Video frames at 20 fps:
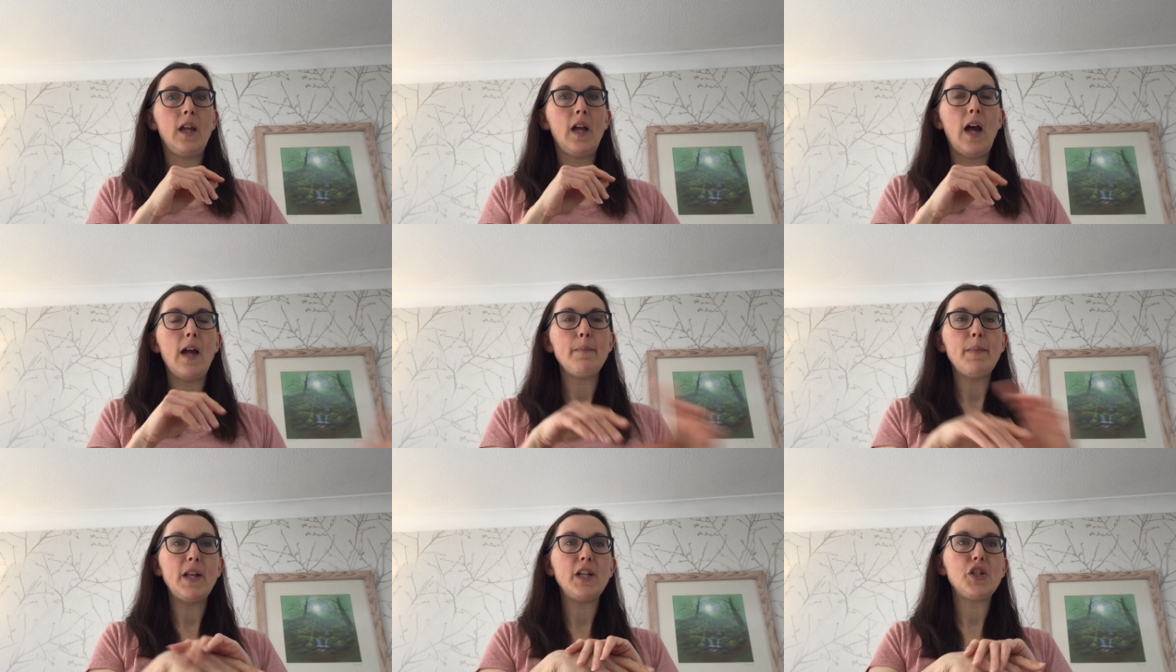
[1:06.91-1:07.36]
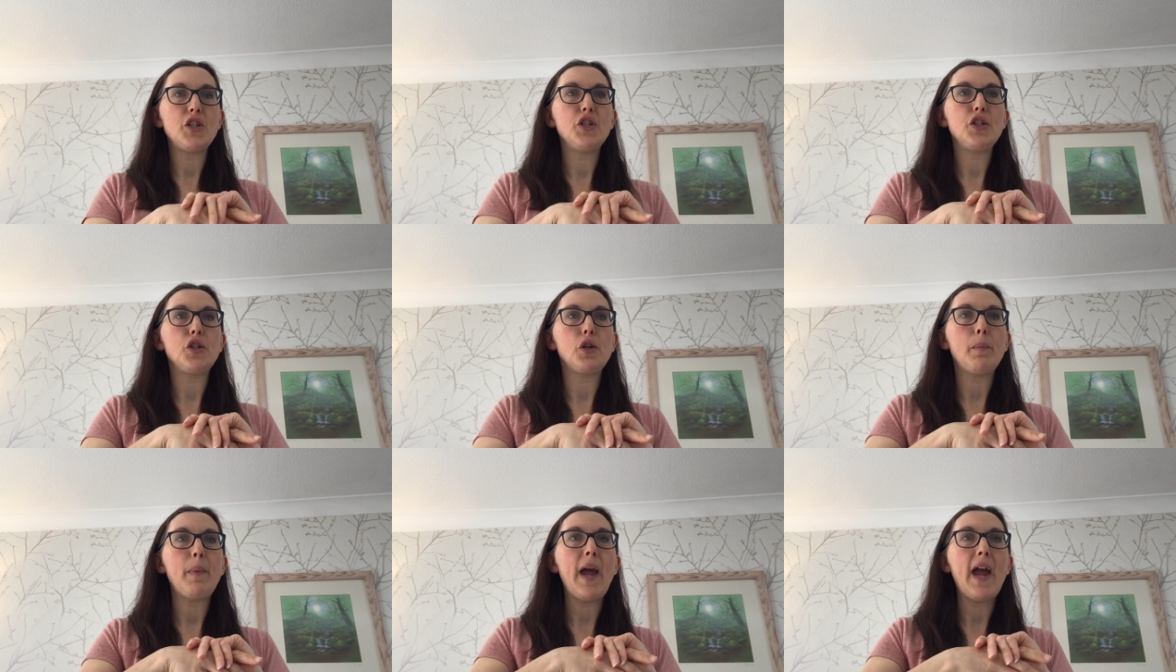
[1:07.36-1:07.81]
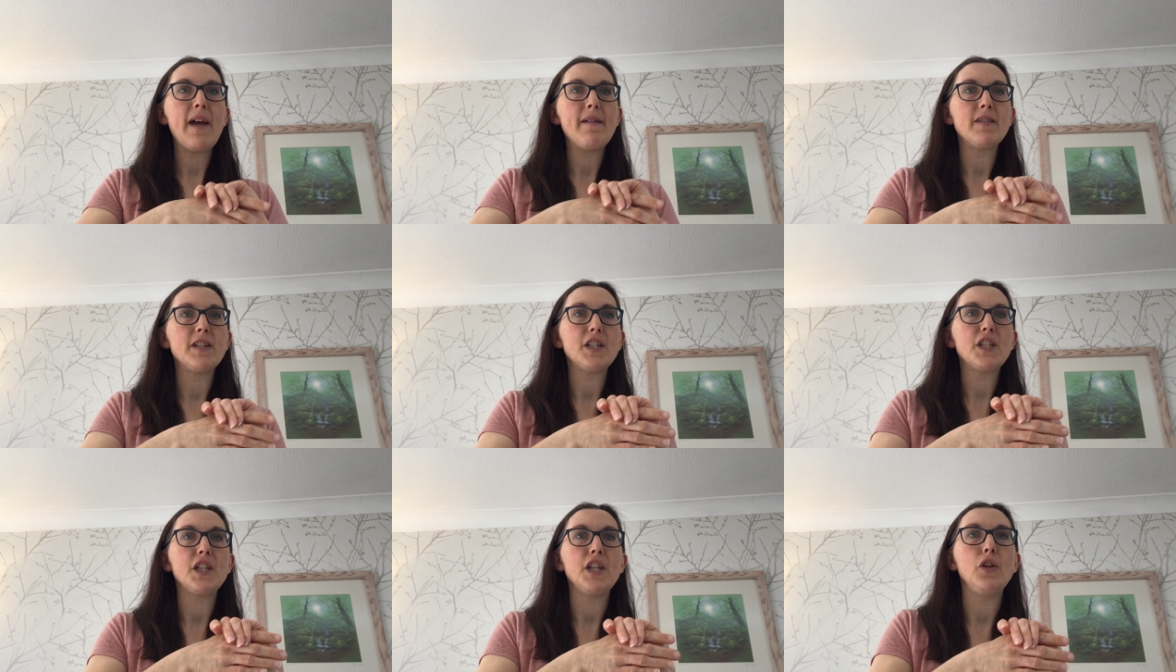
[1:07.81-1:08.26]
I mentioned to your
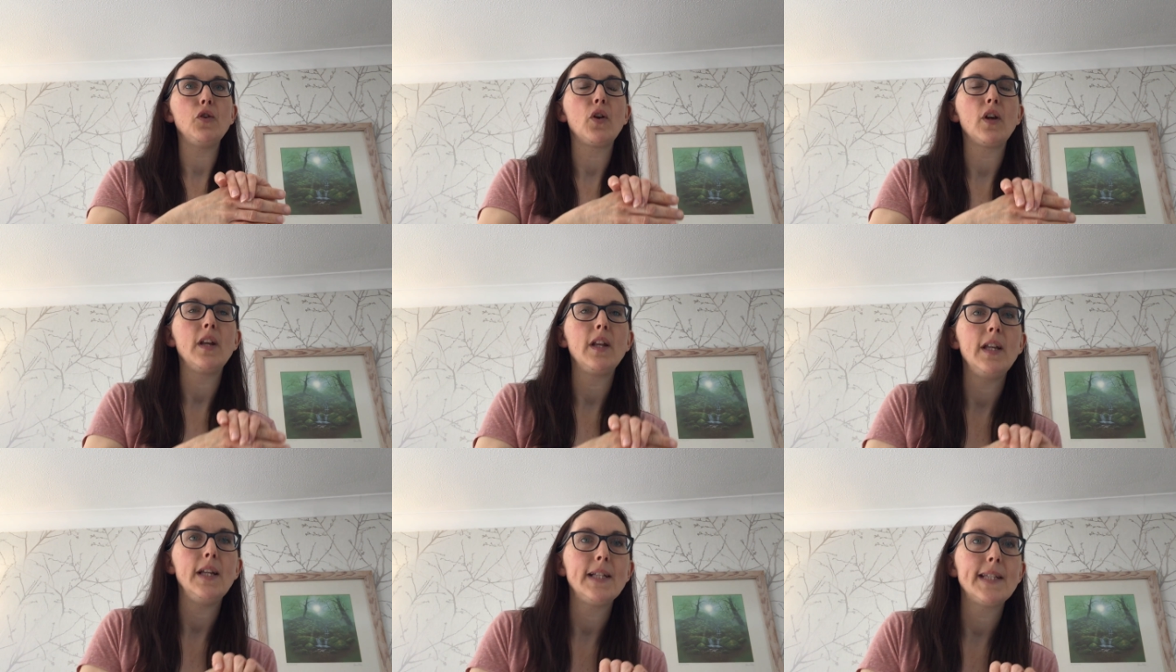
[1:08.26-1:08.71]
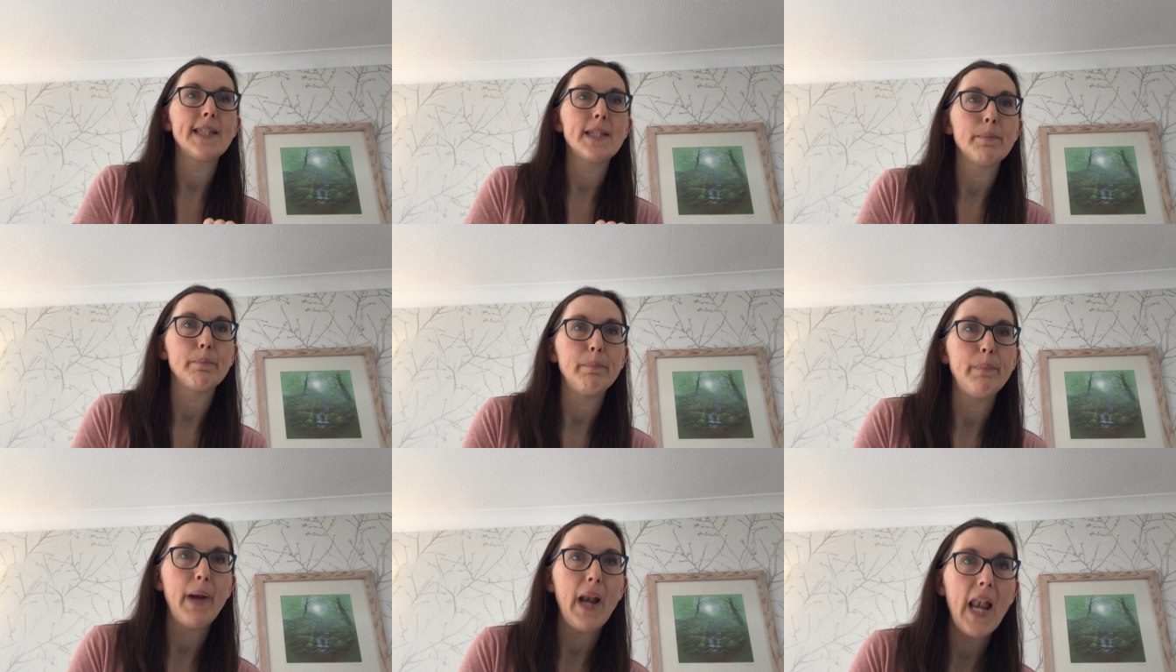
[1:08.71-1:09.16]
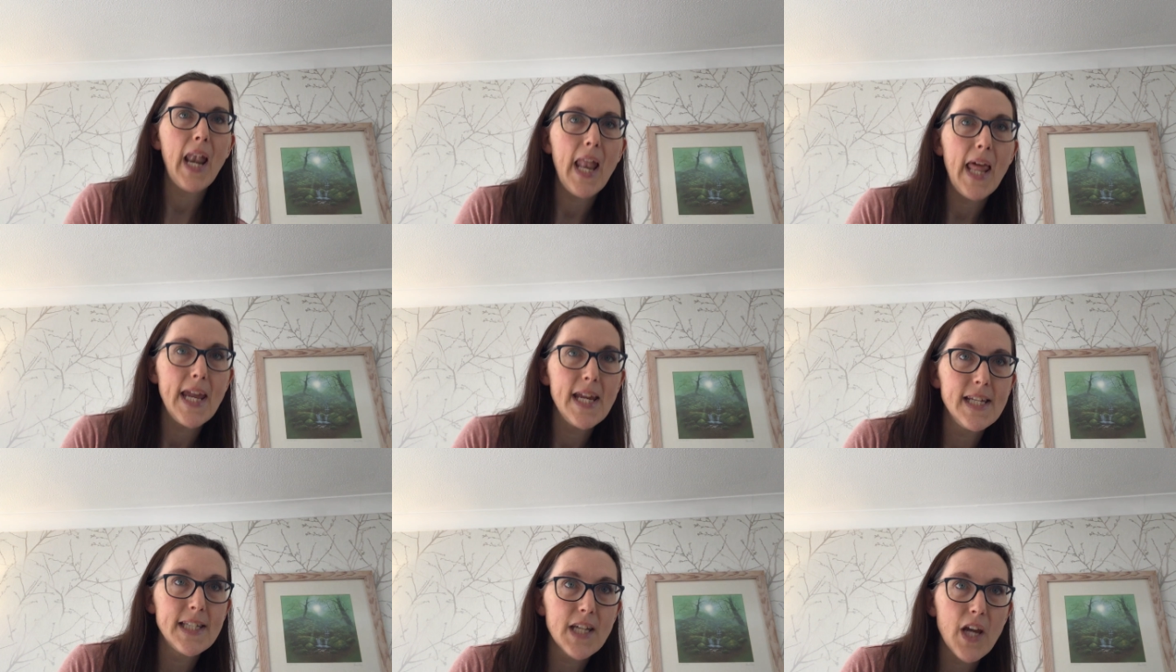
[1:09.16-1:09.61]
parents that you're going to need some
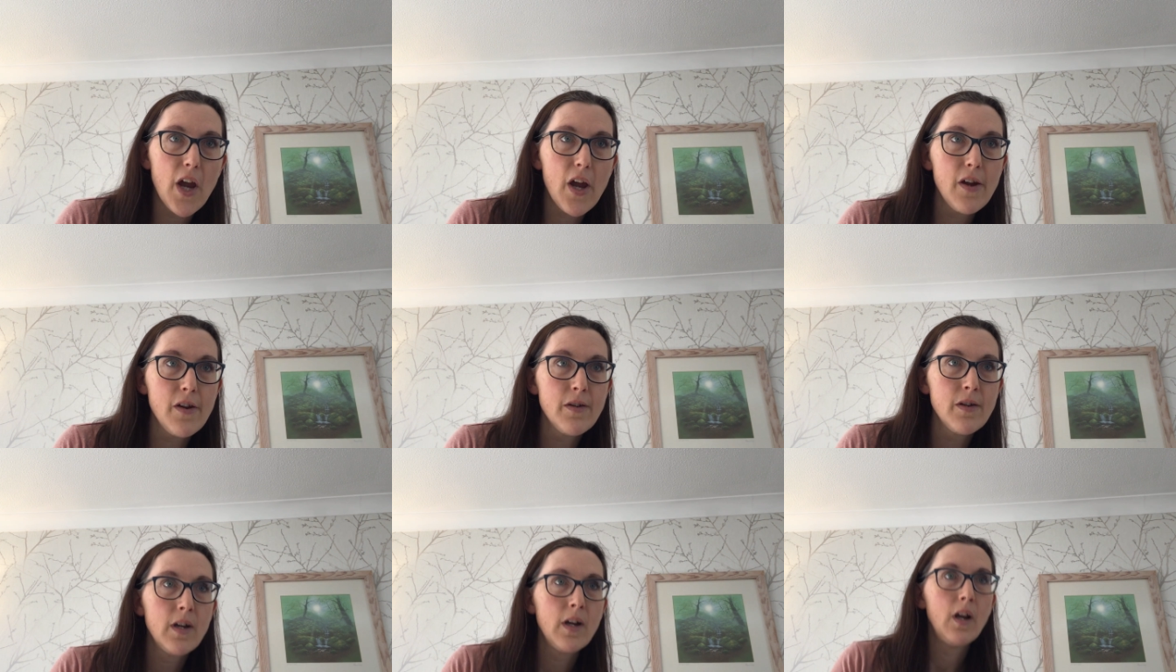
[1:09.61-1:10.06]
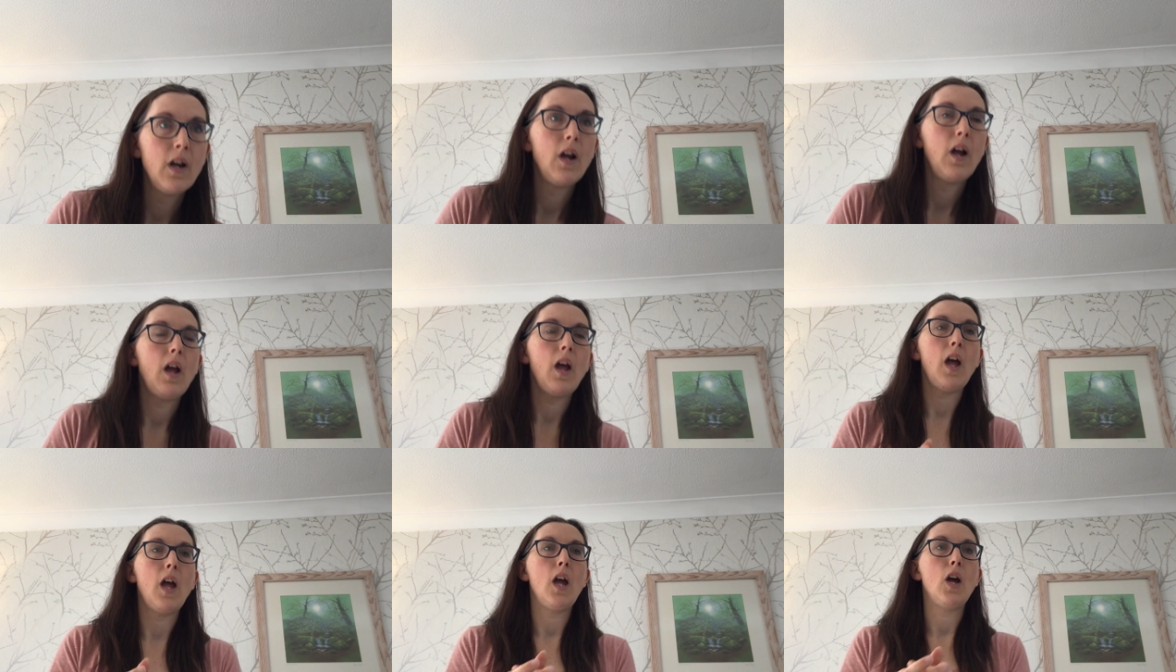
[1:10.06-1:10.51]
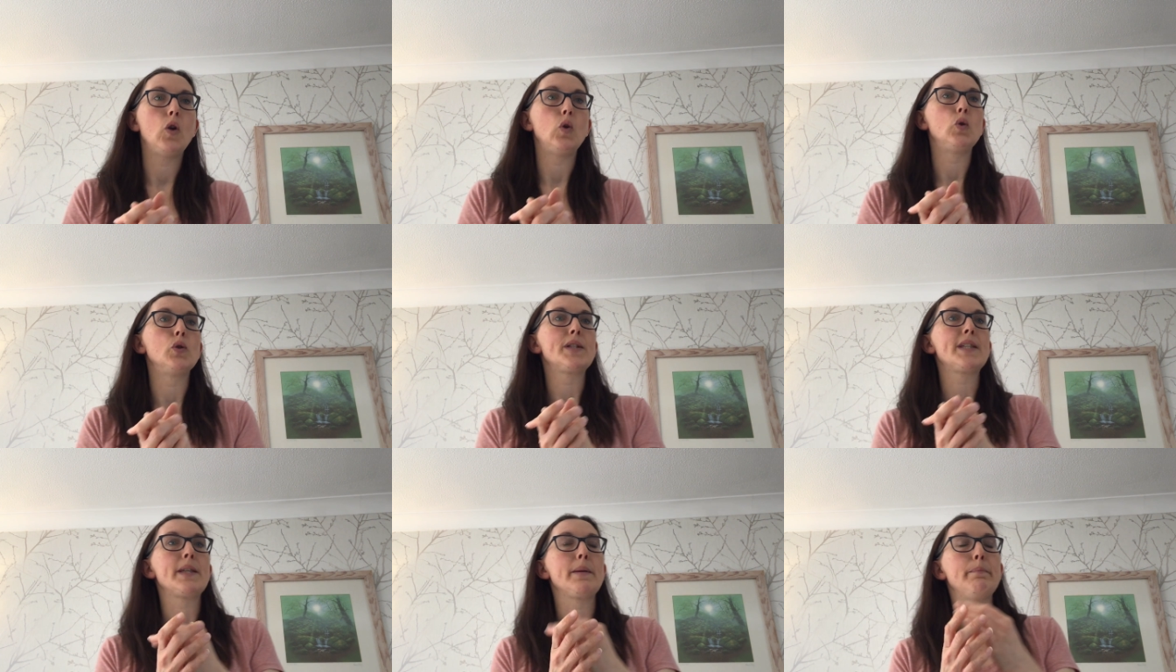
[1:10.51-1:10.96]
Play-Doh
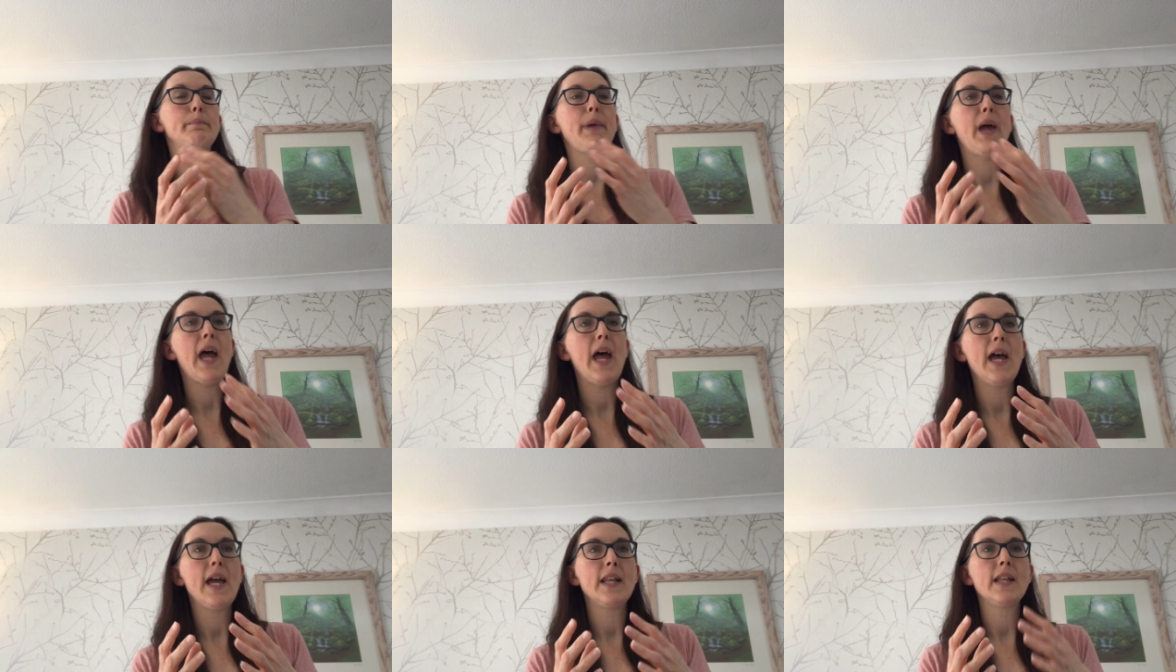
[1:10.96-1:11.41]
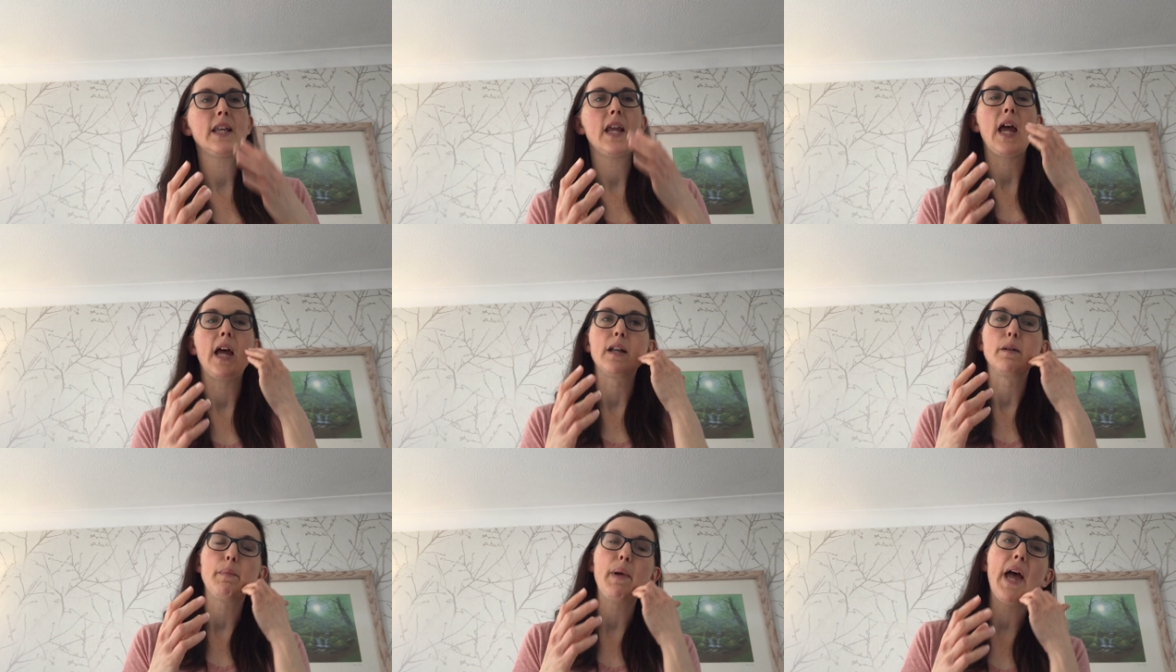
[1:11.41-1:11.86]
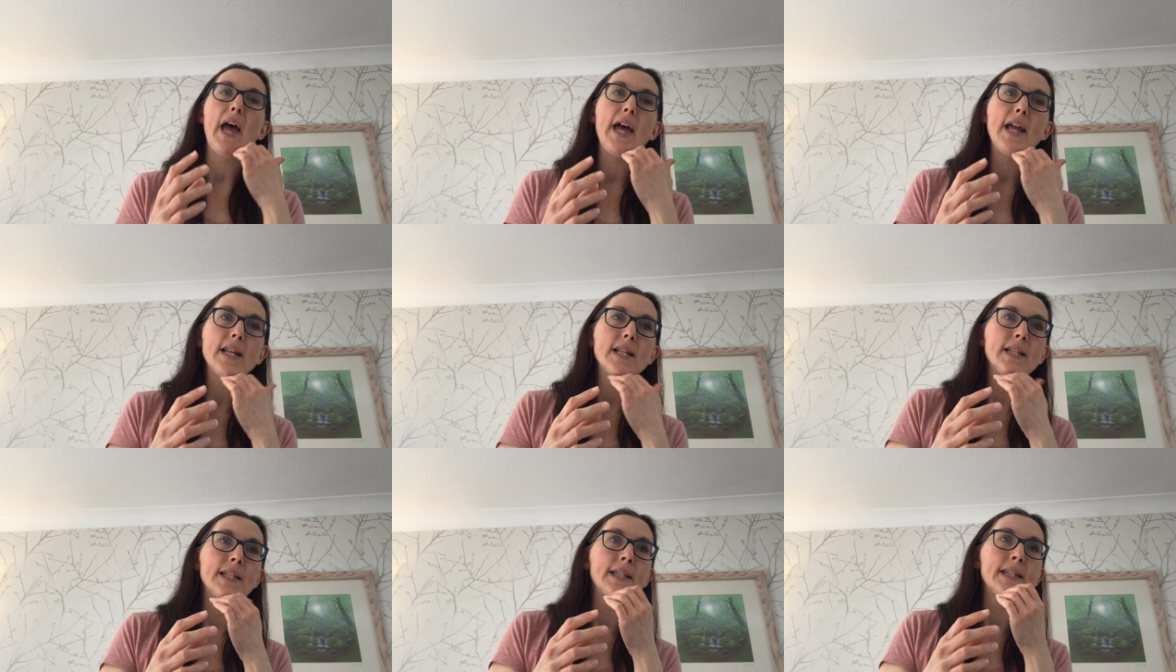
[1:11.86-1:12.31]
or some pen and
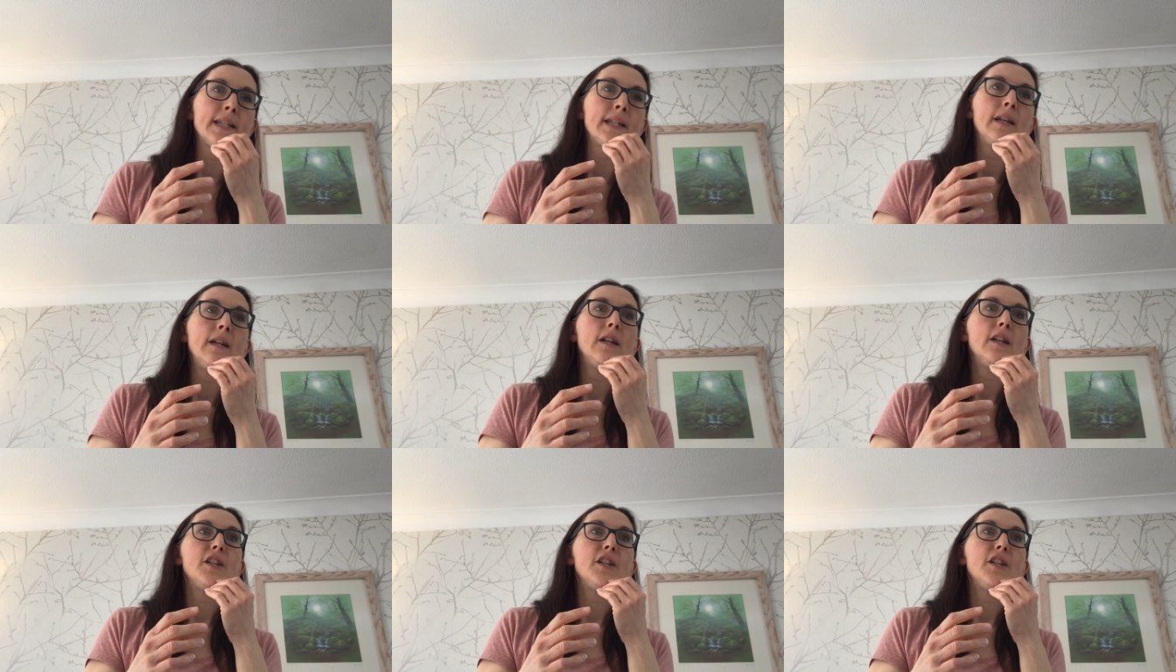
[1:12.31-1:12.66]
pens.